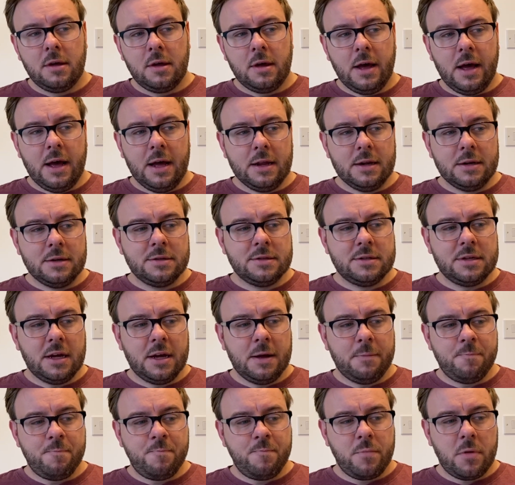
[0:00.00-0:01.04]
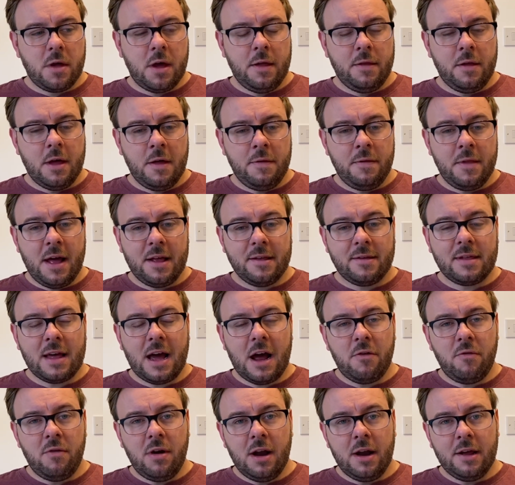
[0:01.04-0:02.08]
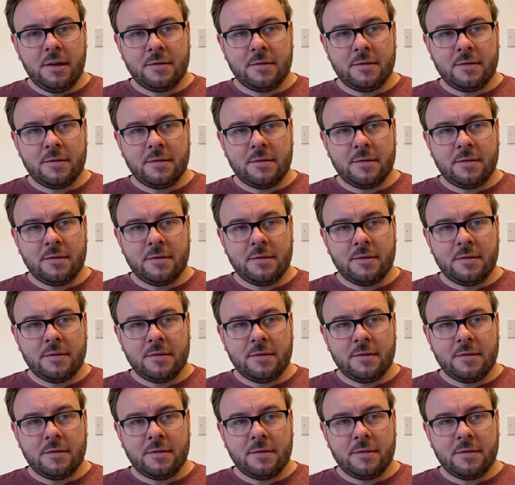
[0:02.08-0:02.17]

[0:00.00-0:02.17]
and that's that really.